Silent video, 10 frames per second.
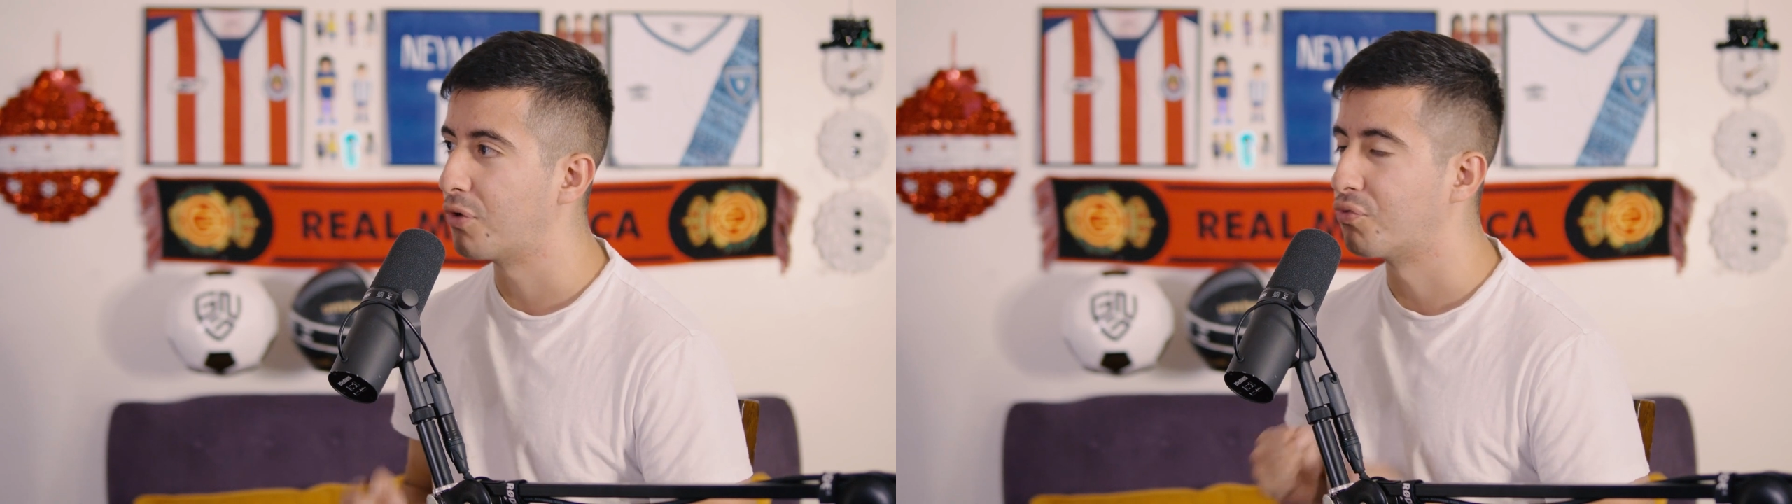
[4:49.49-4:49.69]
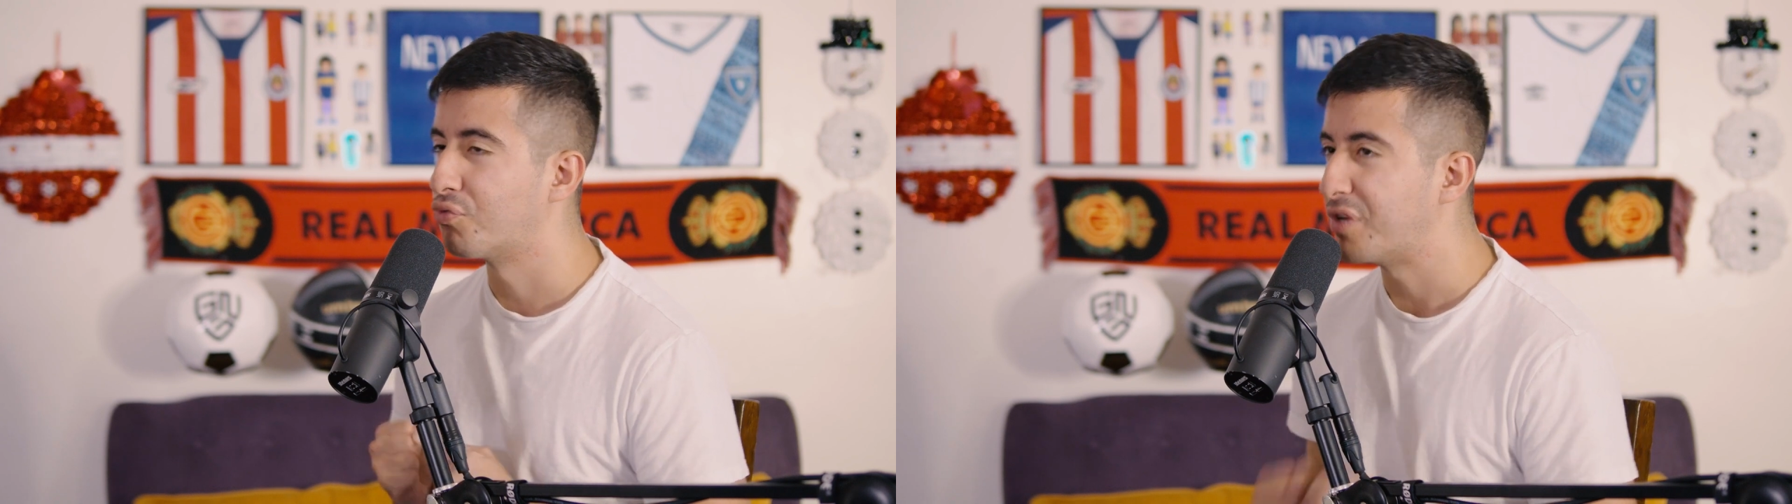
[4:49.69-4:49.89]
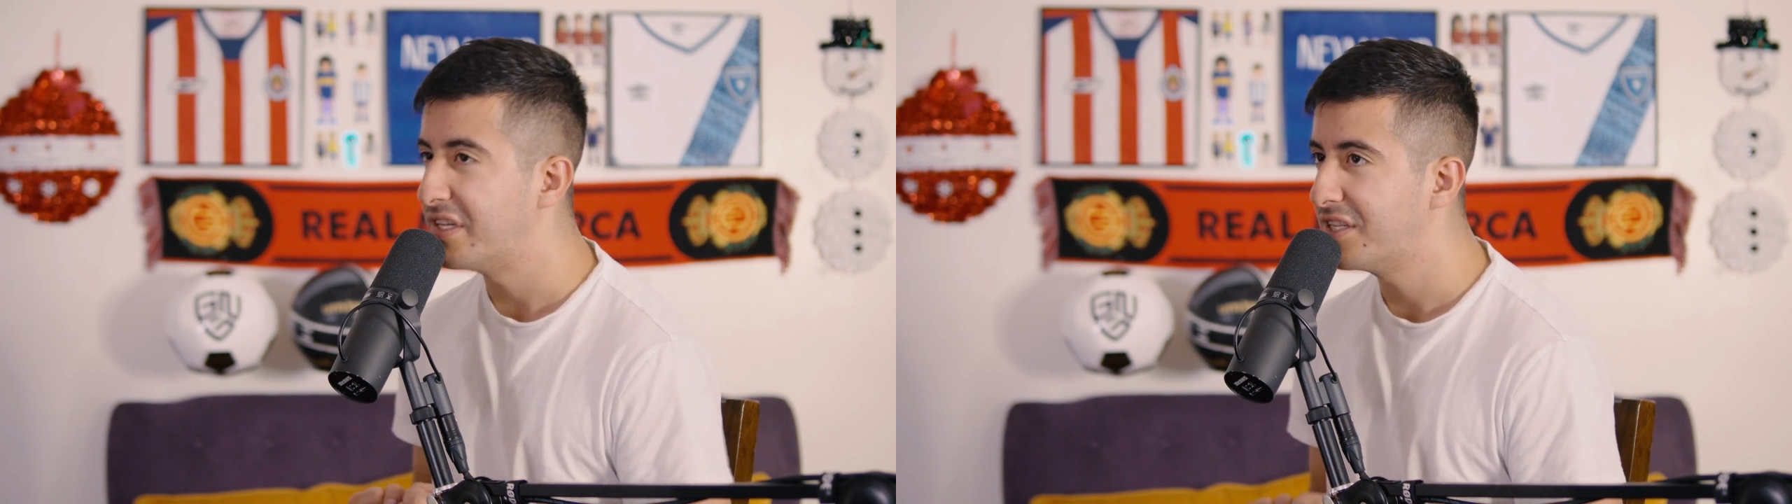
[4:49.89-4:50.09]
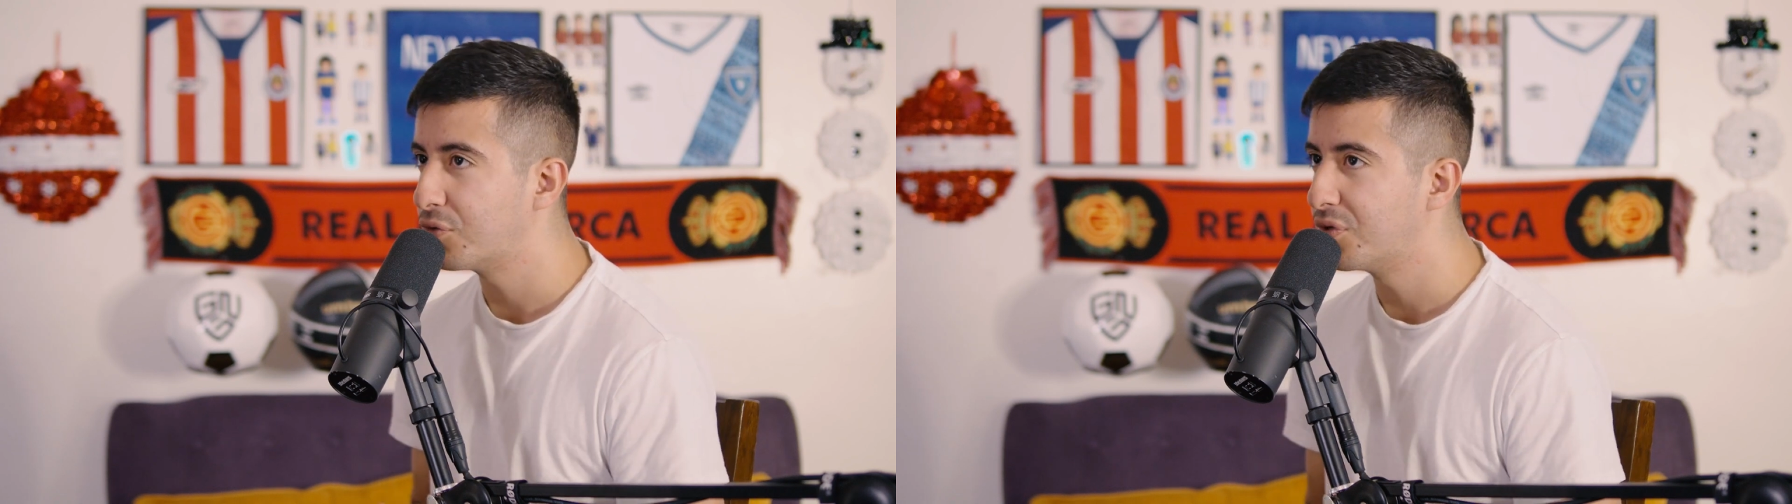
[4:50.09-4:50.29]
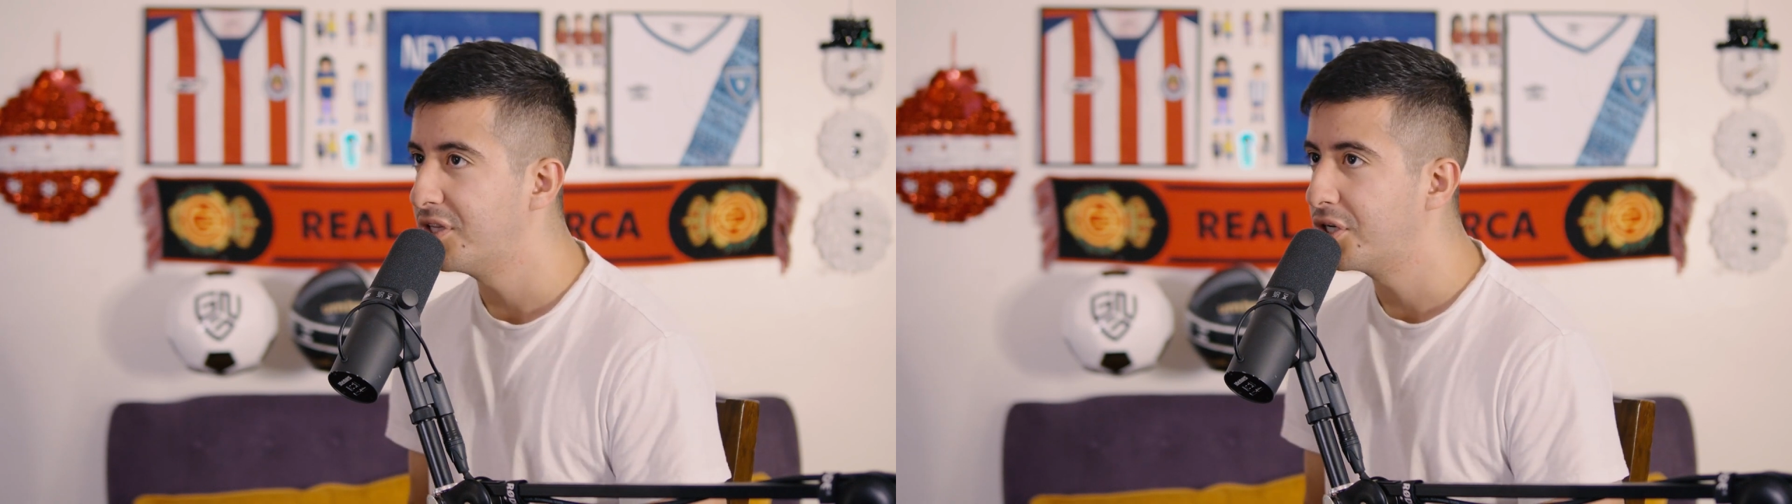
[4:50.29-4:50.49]
a
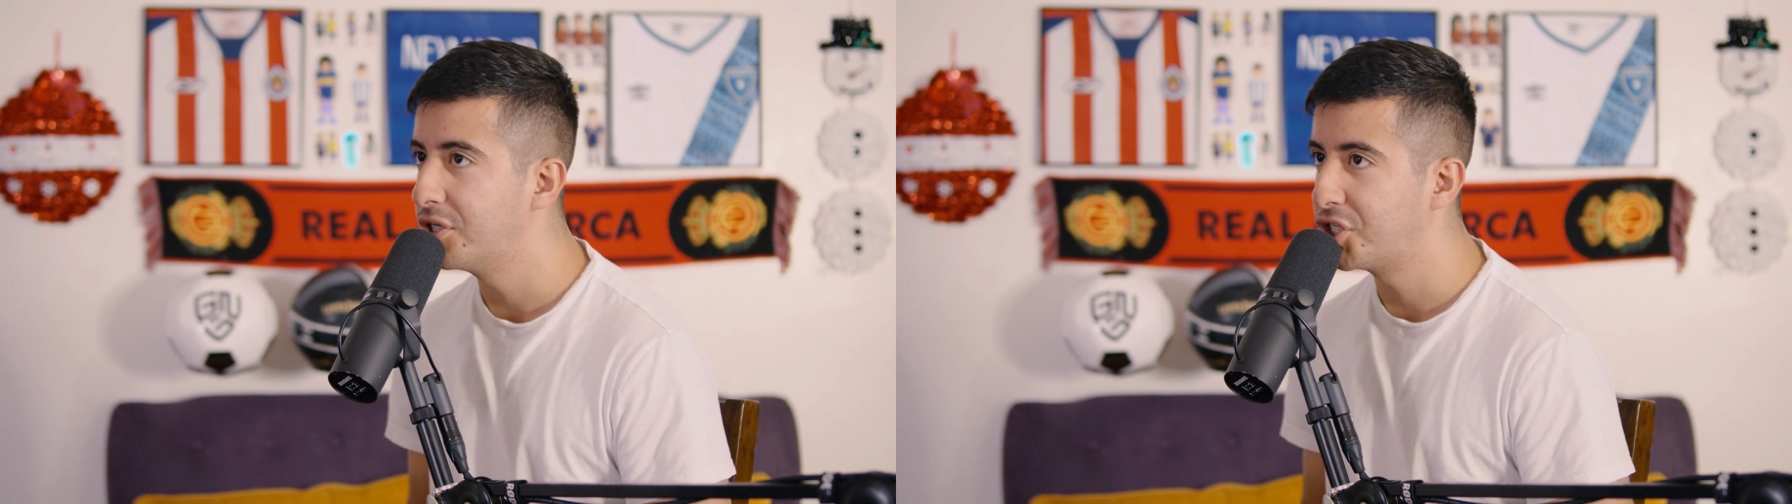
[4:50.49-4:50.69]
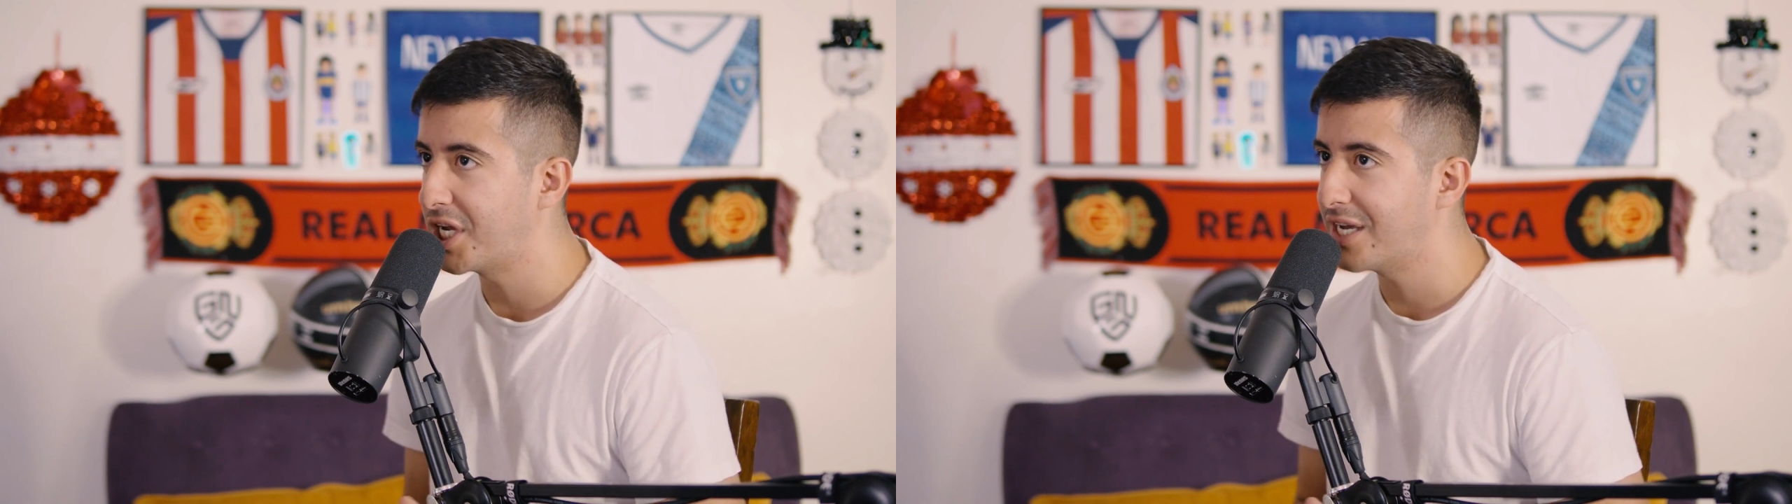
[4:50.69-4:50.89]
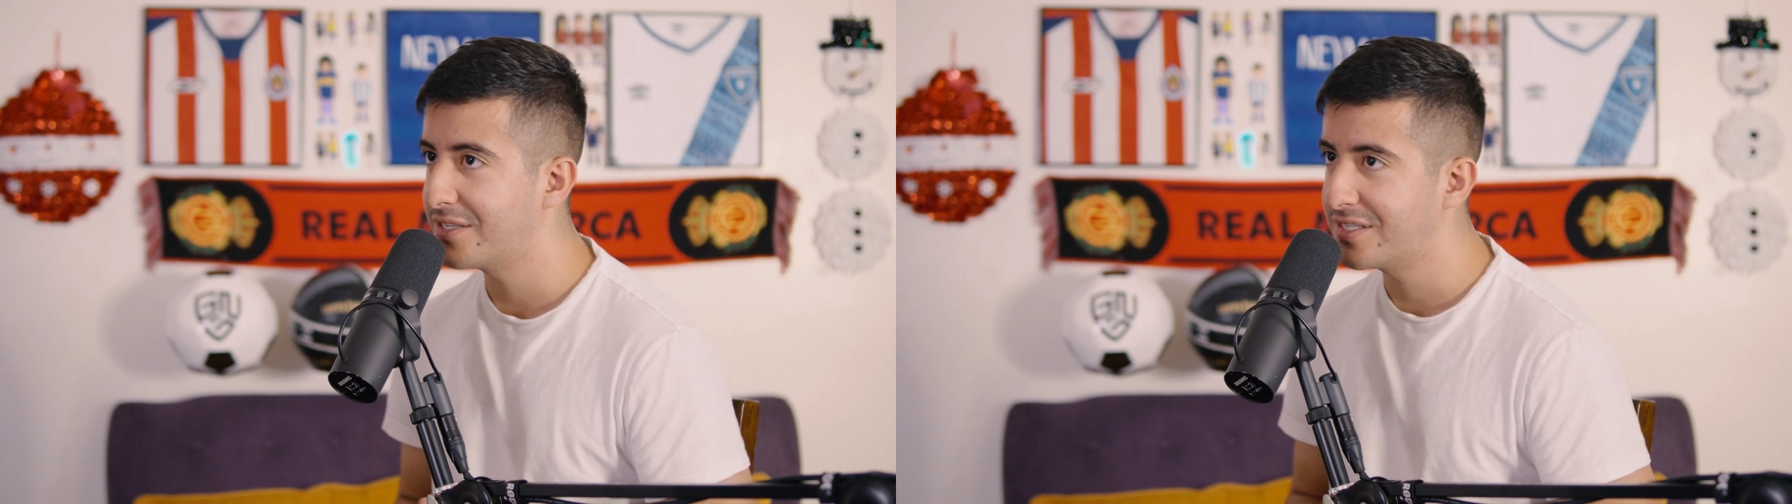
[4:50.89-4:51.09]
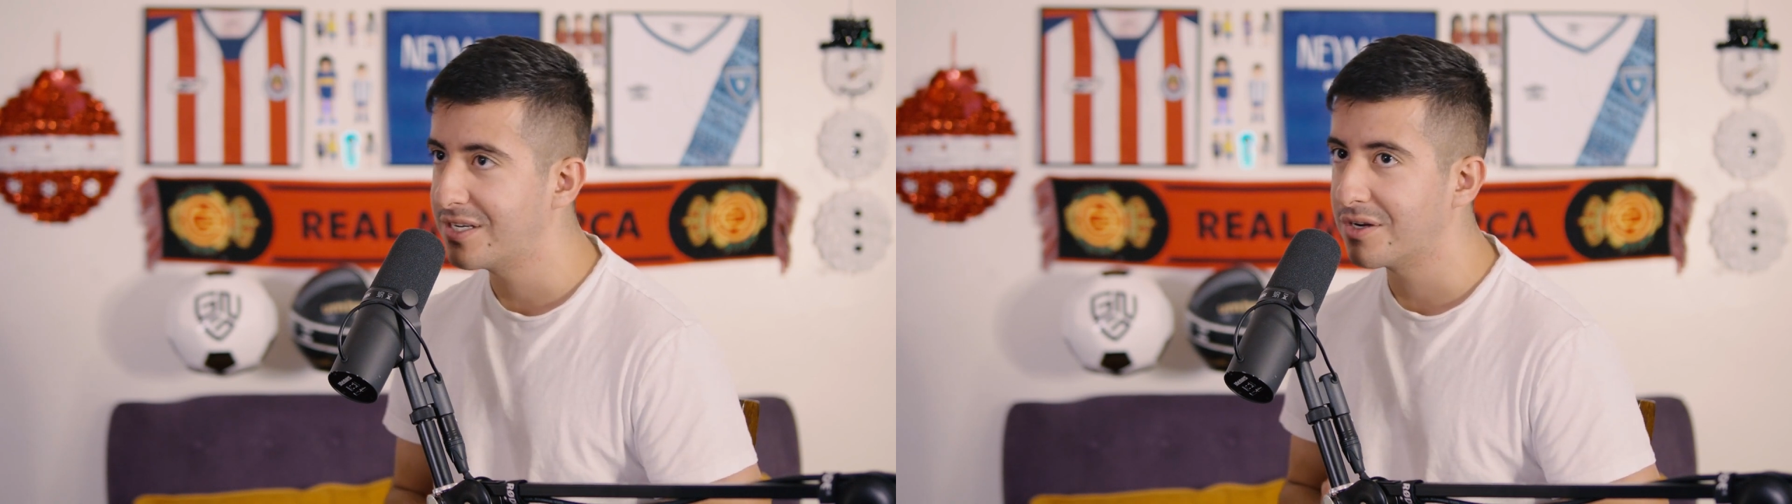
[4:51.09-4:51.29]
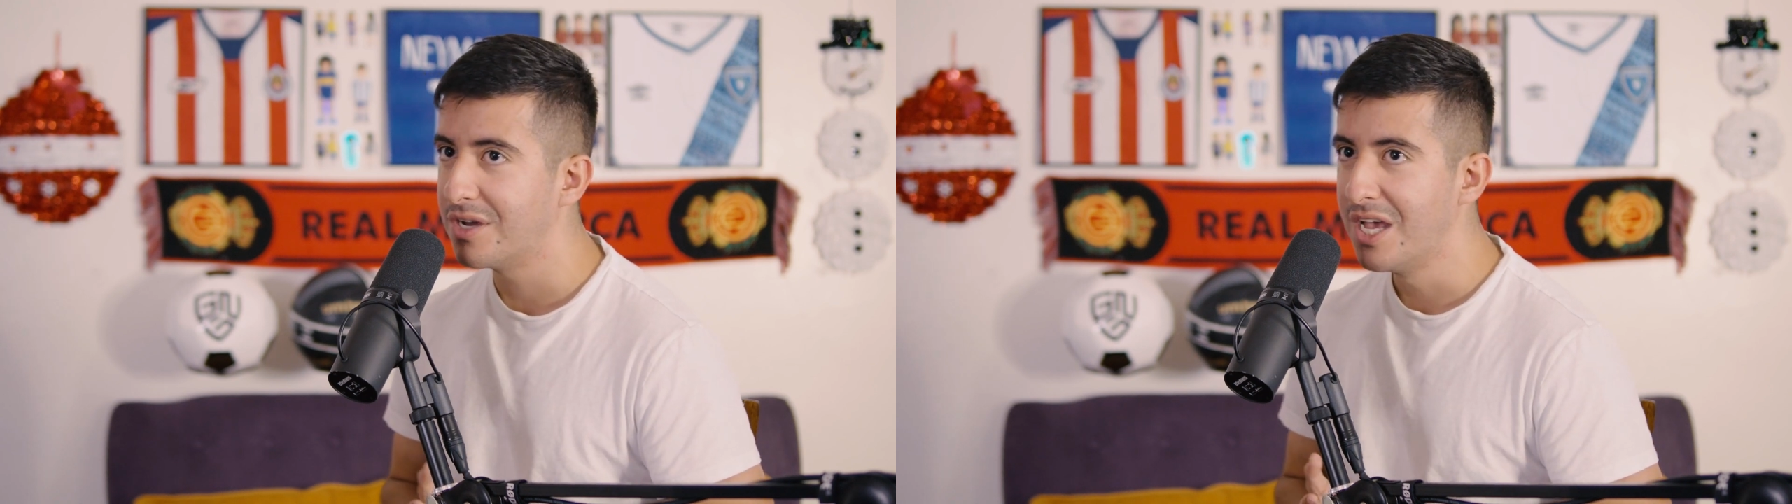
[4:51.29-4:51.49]
really good chance
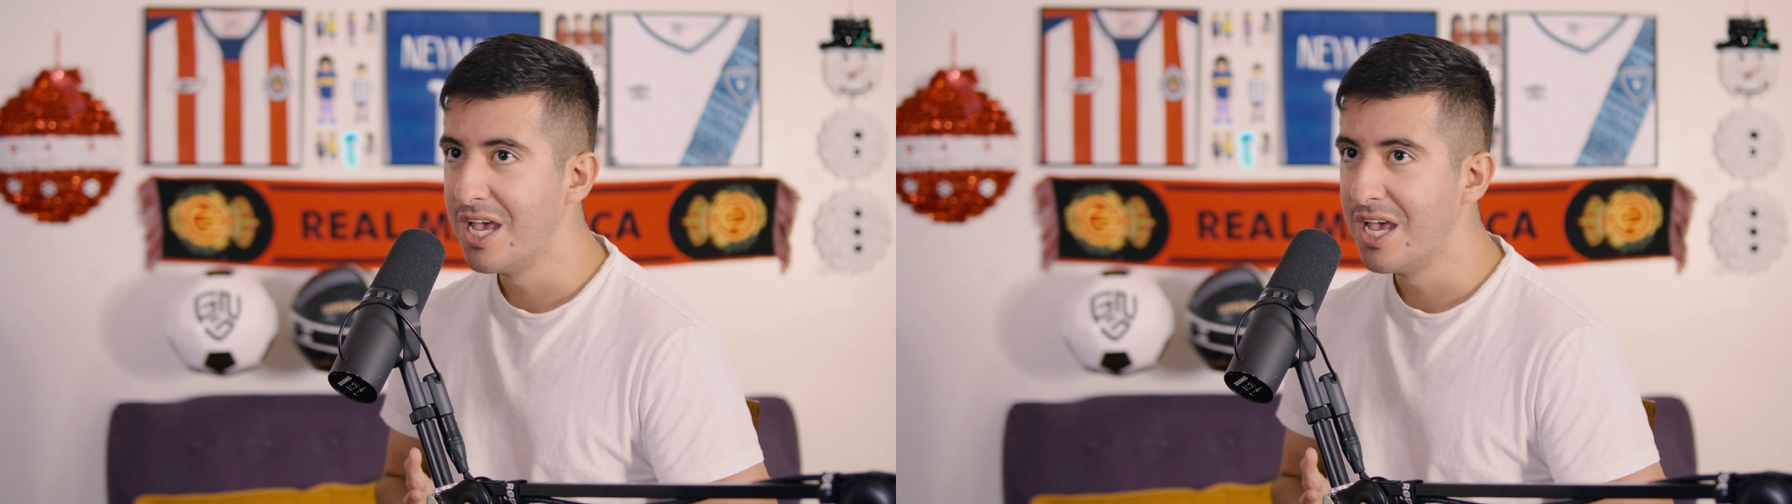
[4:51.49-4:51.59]
here.